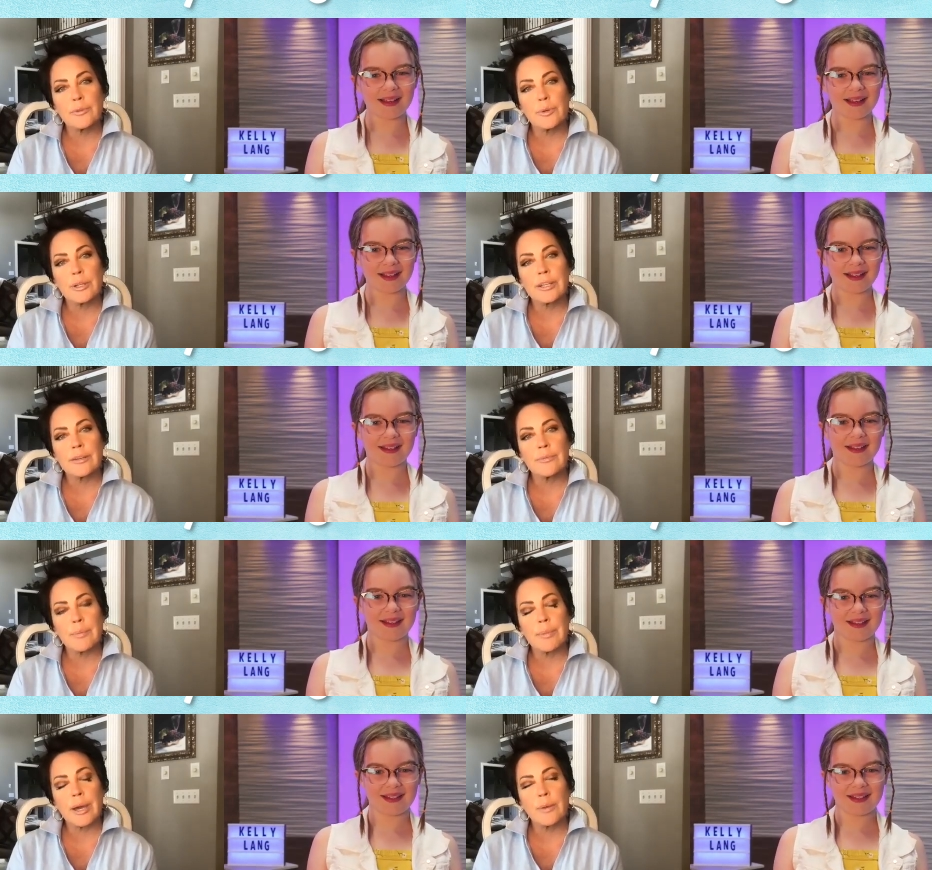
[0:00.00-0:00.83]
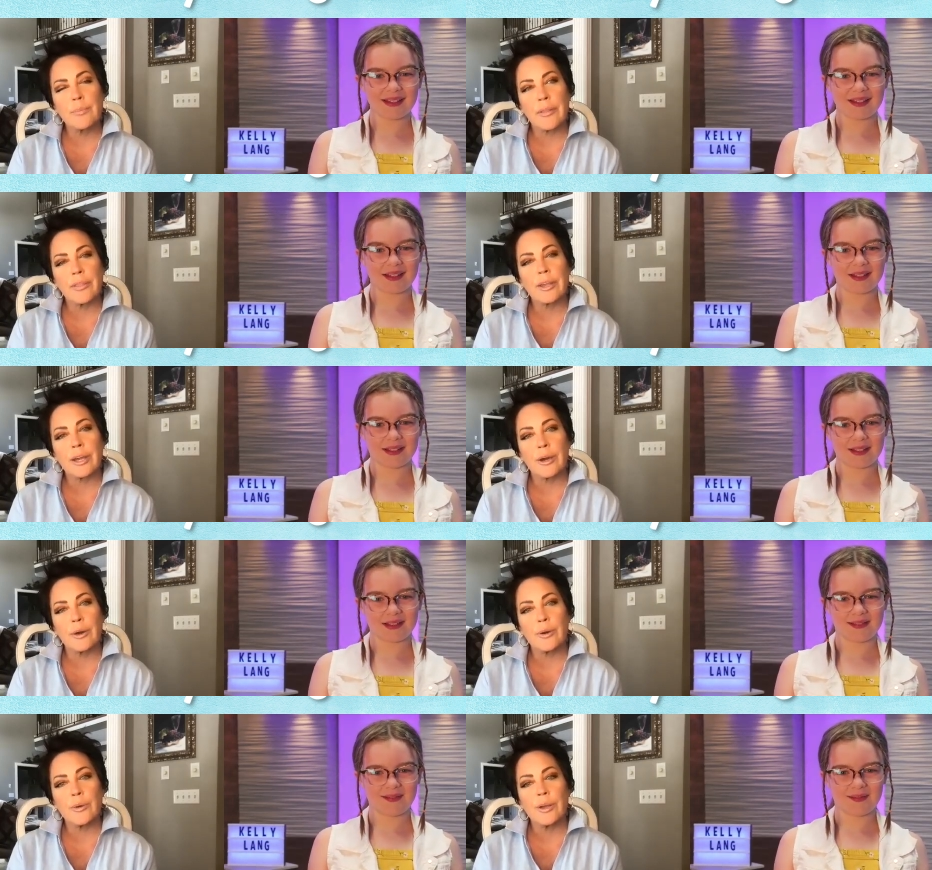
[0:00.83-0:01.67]
Speaker 1: Florida about a month
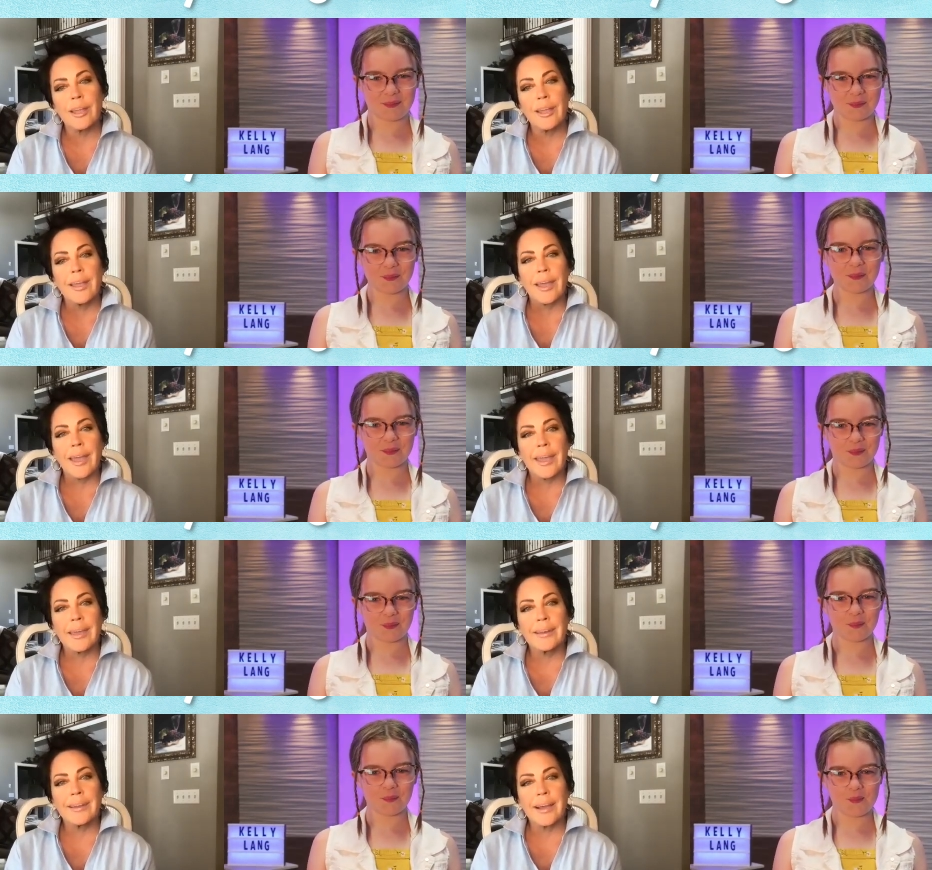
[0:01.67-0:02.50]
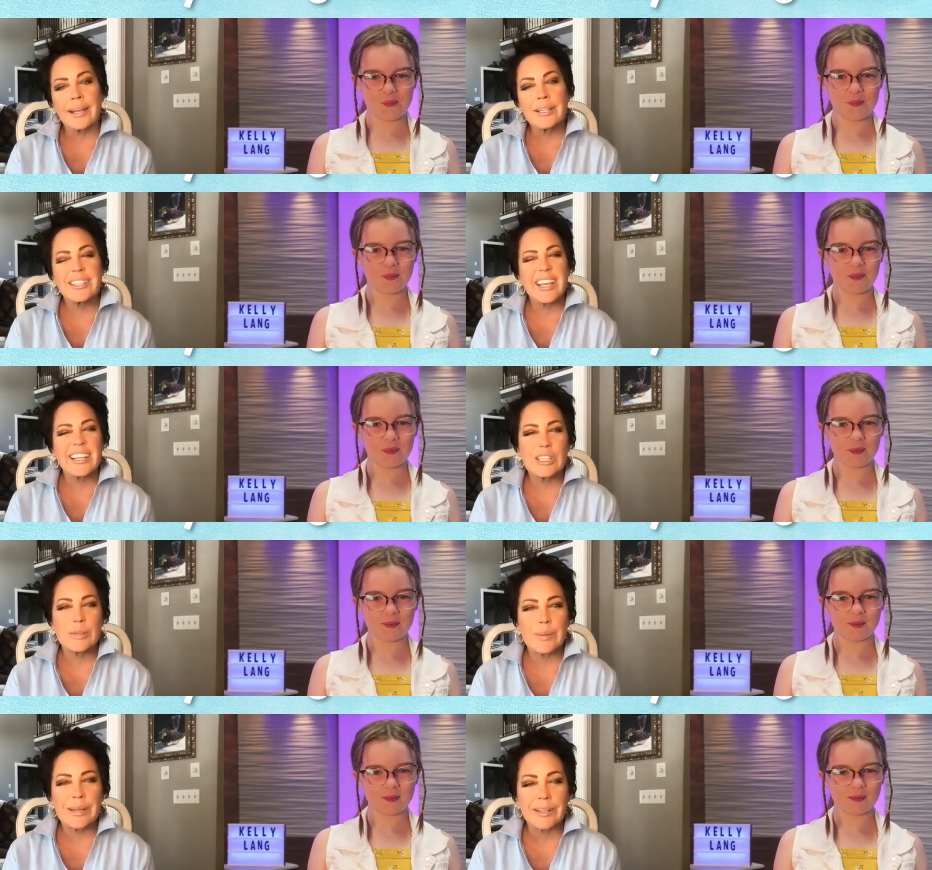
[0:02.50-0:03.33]
ago. And I just like to
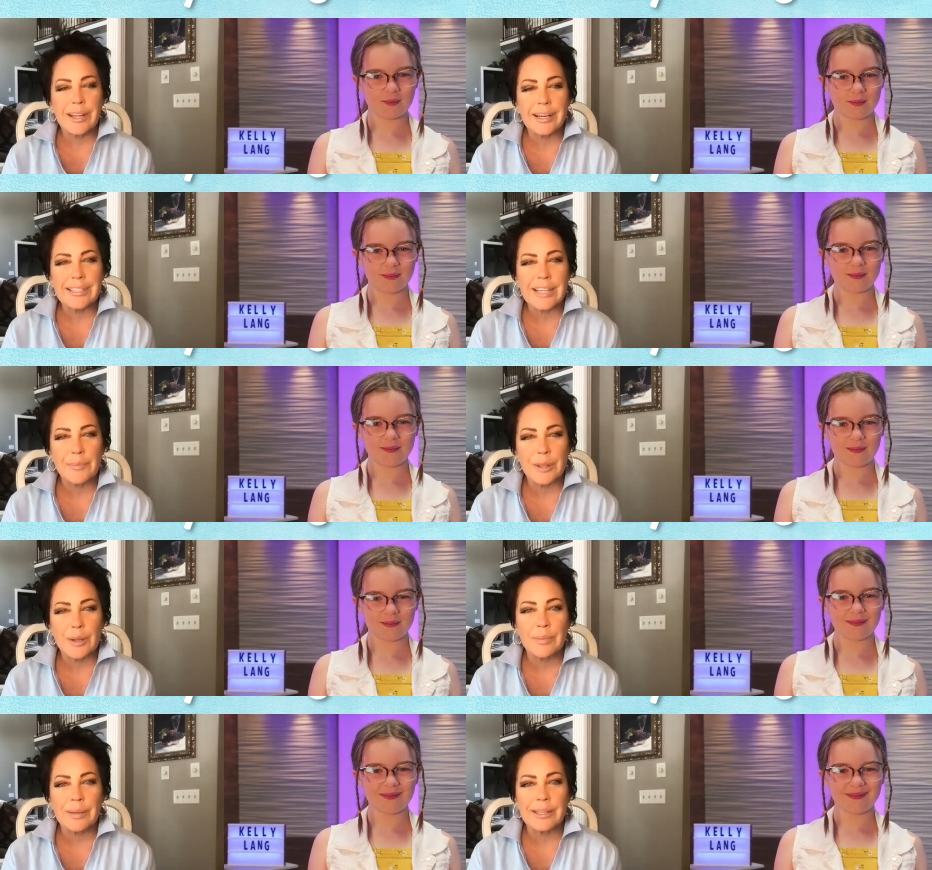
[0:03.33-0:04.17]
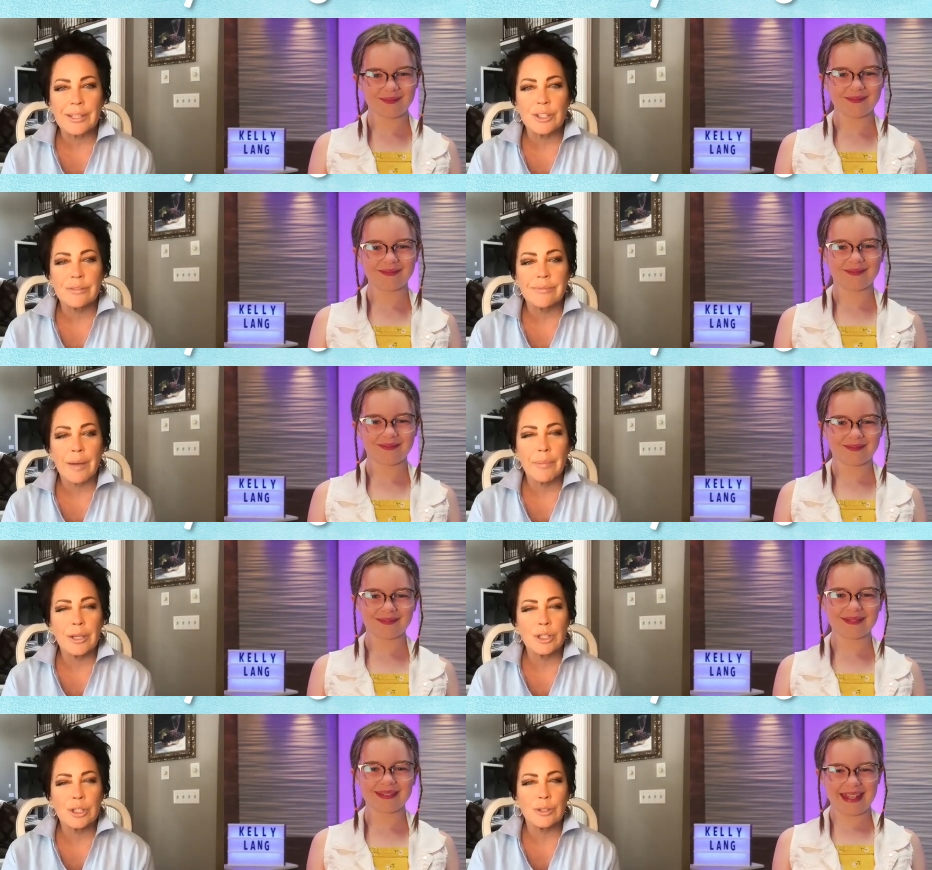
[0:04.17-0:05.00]
spend a lot of time on the beach. How
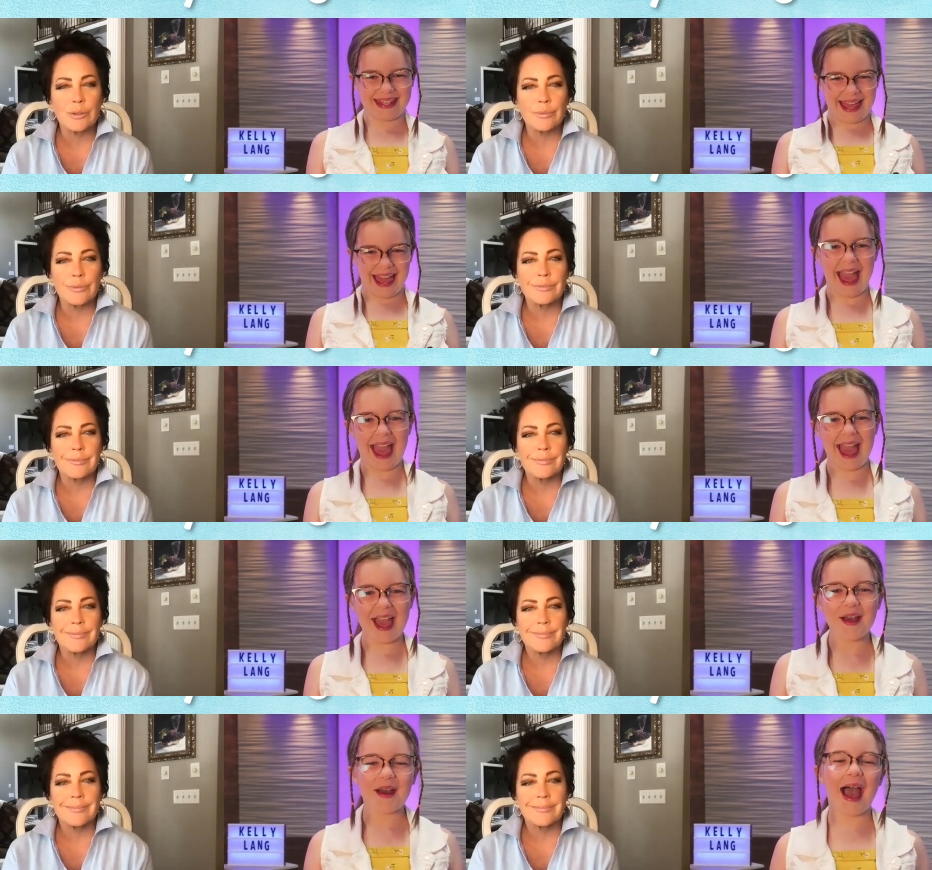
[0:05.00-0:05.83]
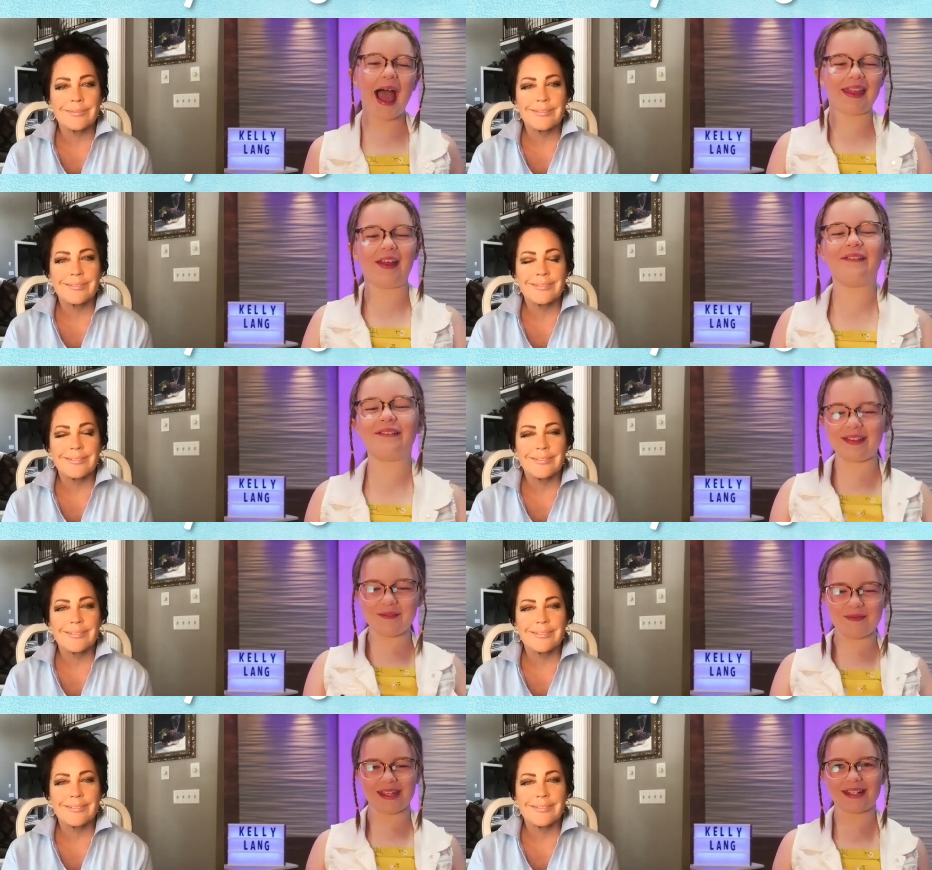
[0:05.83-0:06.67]
about you?
Speaker 2: I love the
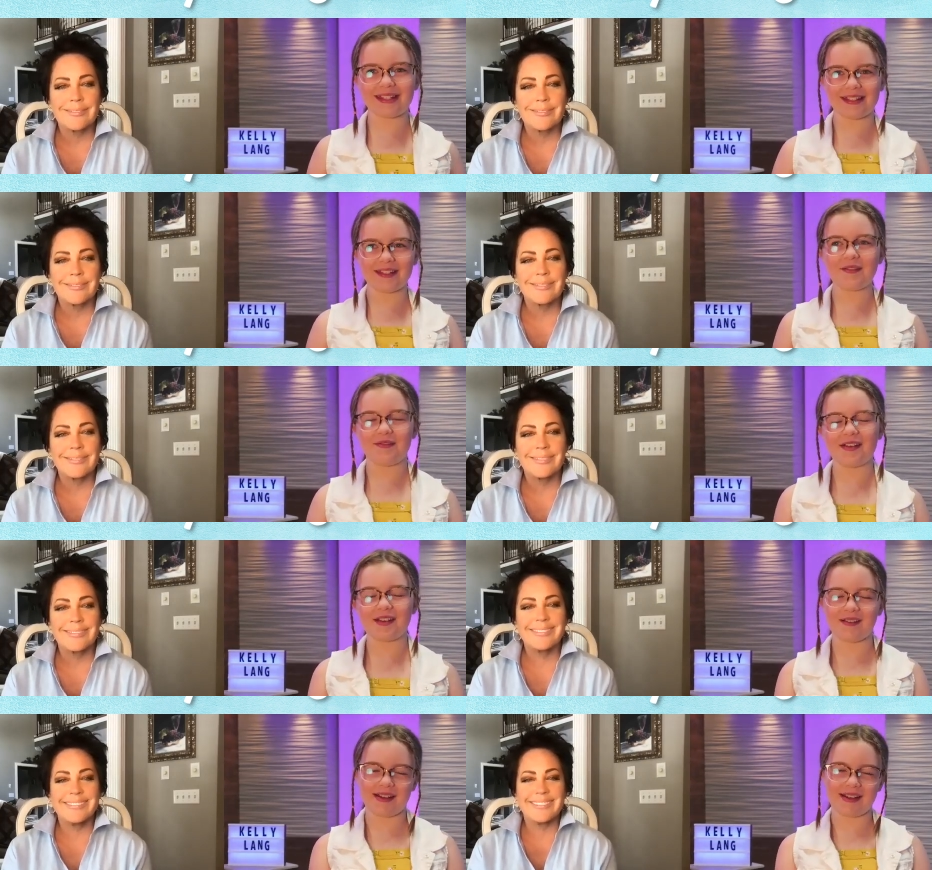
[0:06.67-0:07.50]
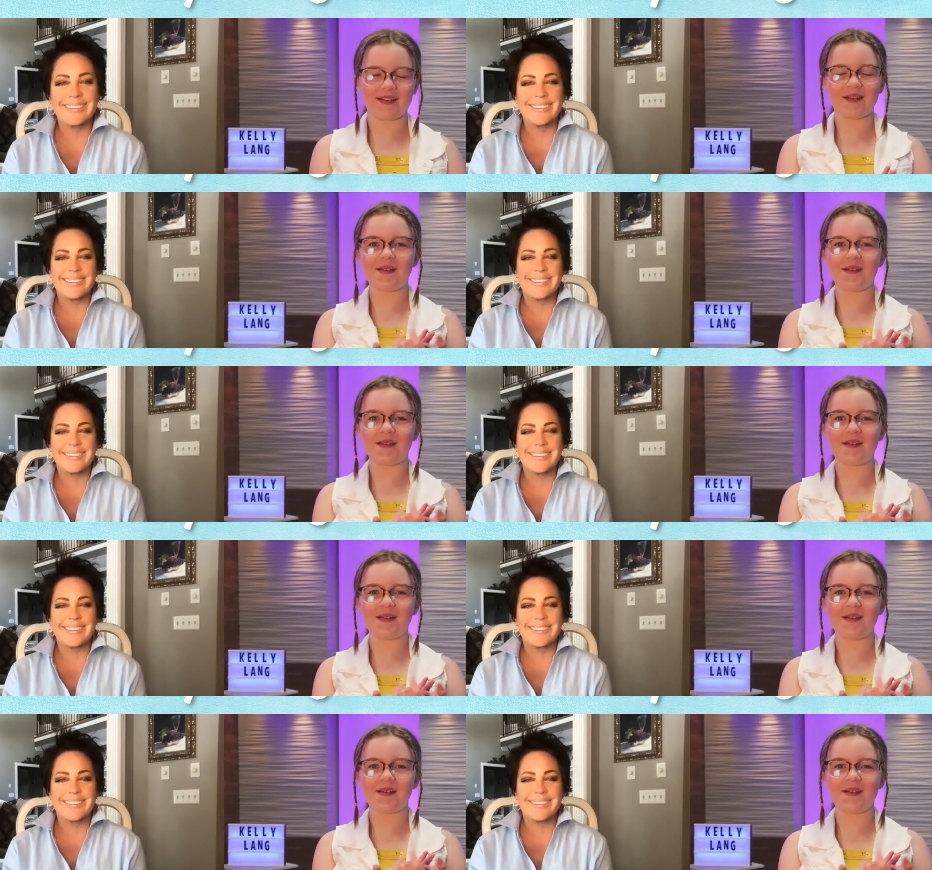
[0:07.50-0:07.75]
beach too. We're going to